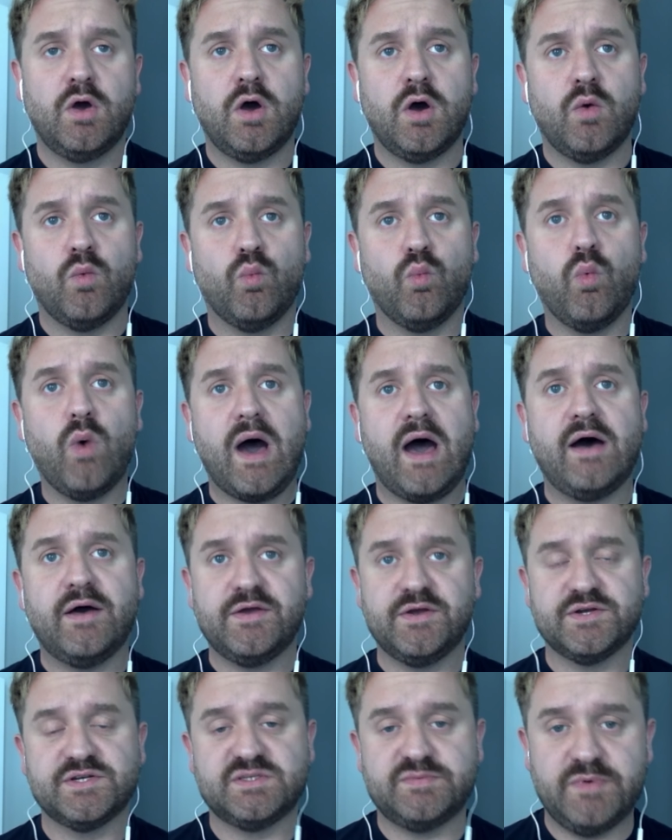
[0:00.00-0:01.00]
While
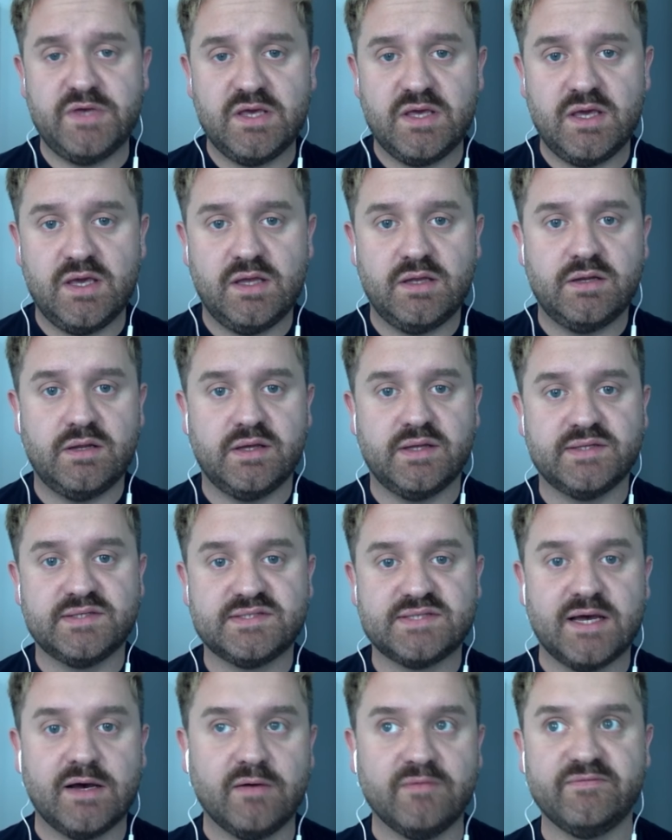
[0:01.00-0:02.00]
you're speaking,
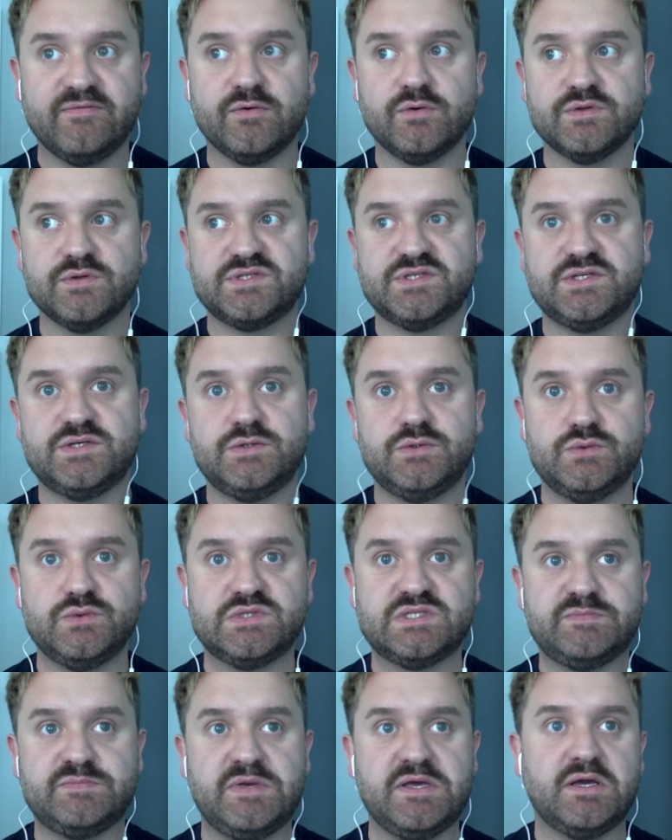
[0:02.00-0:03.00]
it's helpful to
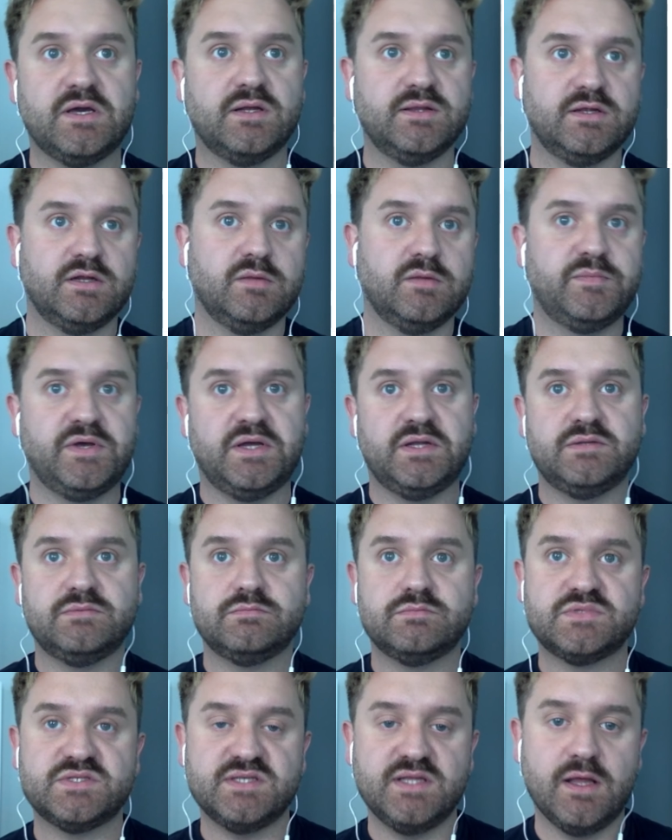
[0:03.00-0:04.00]
speak a little bit
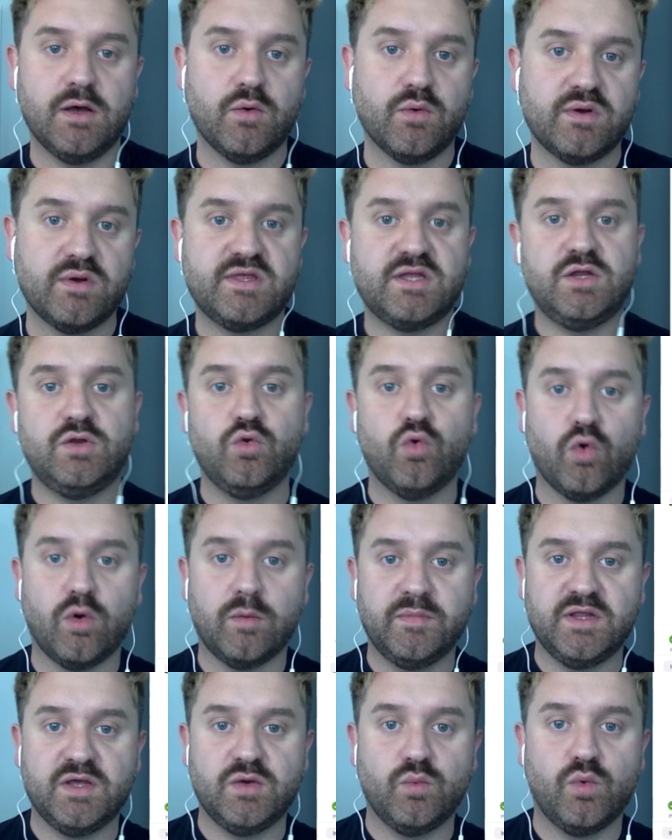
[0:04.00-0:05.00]
slower than you
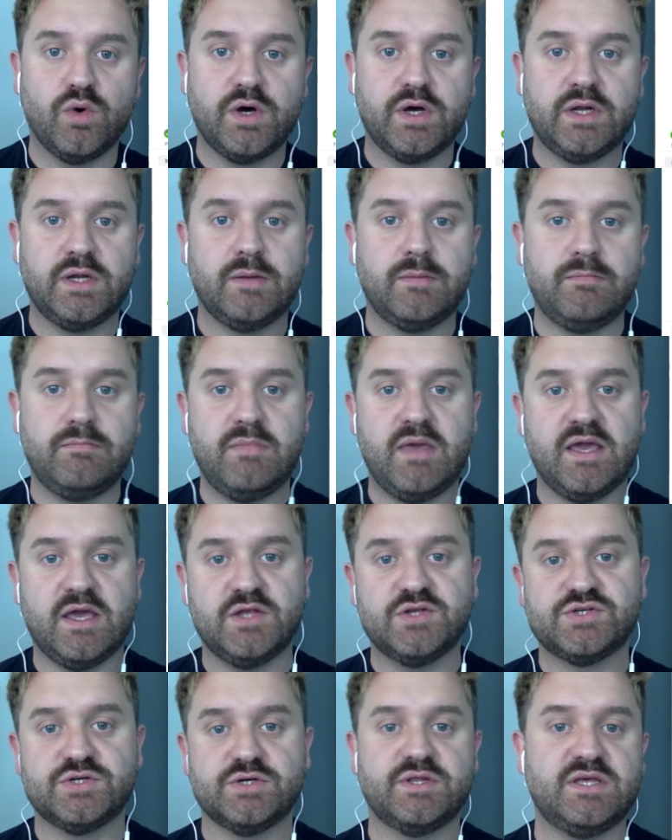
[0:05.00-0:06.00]
normally would,
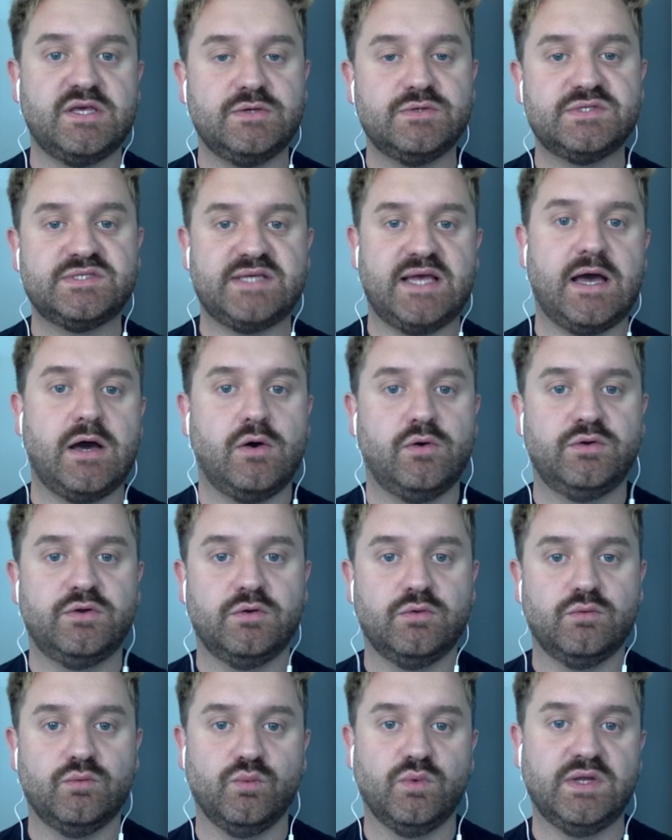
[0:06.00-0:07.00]
making sure that you sound
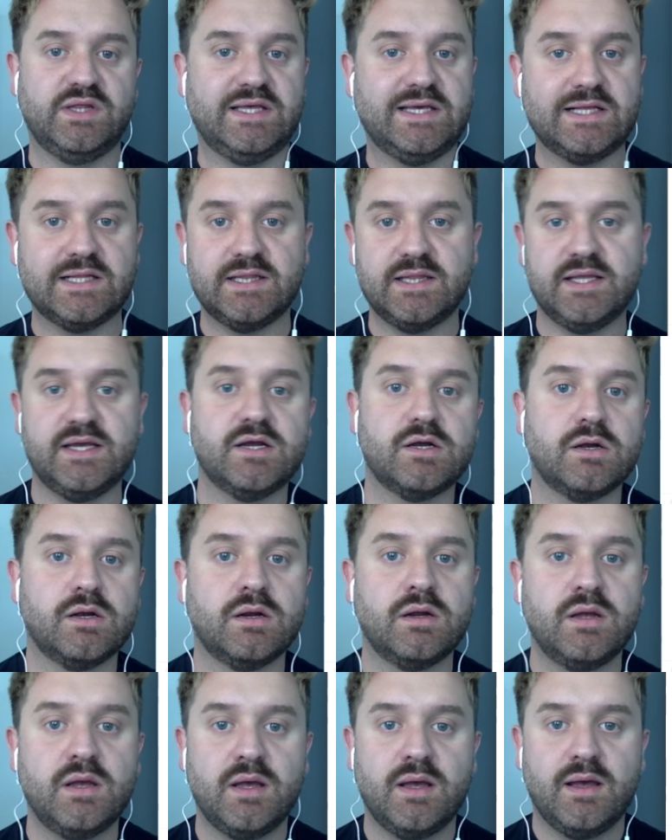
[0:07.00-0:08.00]
really
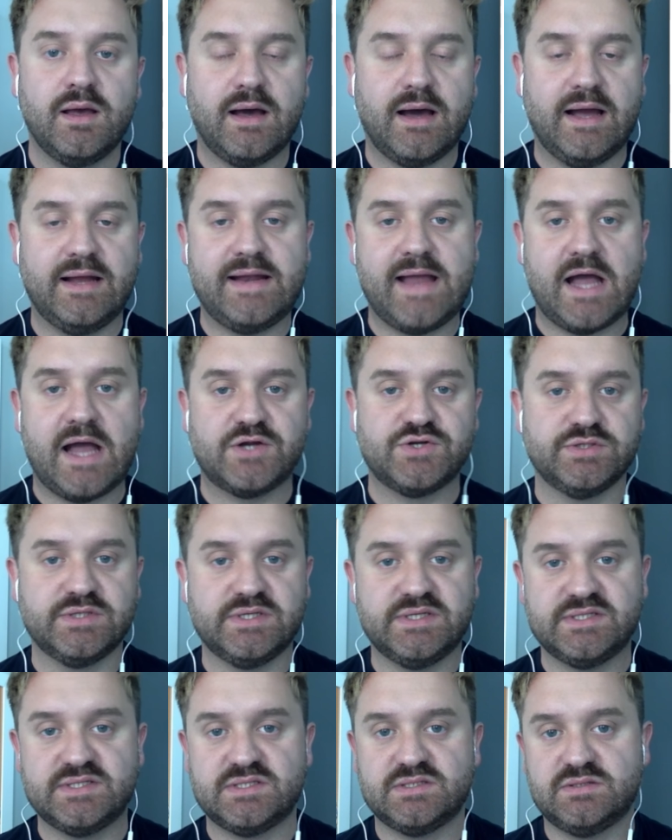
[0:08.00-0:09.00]
clear. I
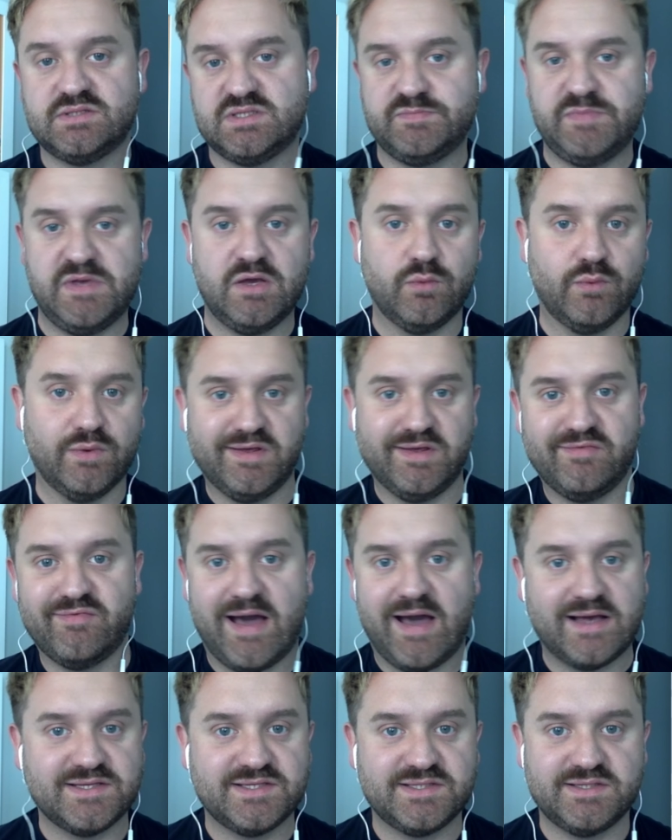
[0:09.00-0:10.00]
naturally speak really
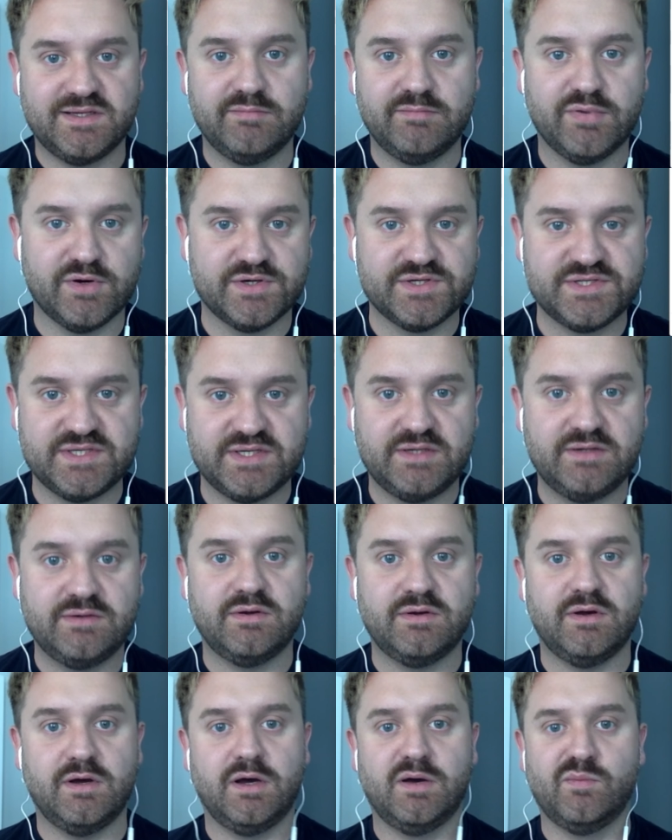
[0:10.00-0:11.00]
fast in person
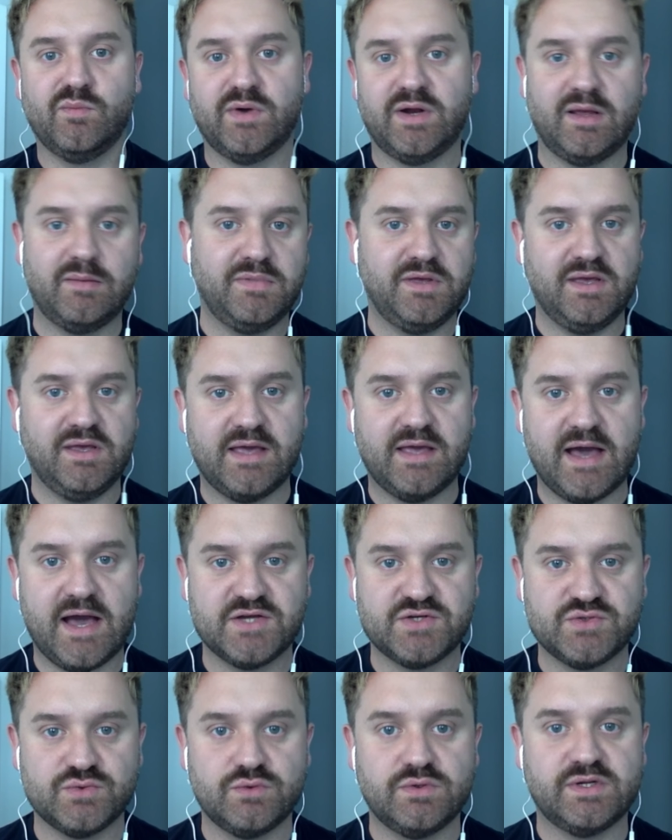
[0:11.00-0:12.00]
when I'm being
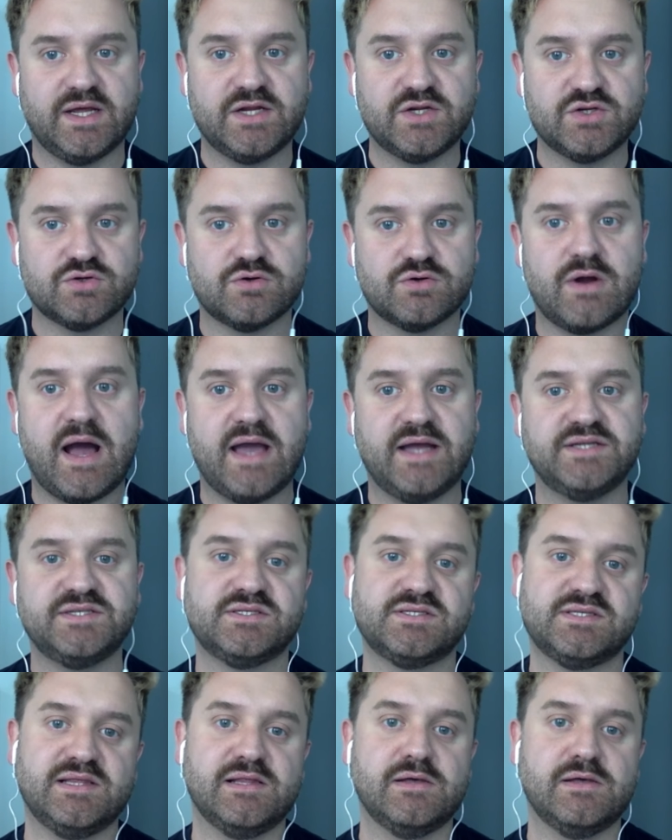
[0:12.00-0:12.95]
casual, and I try to slow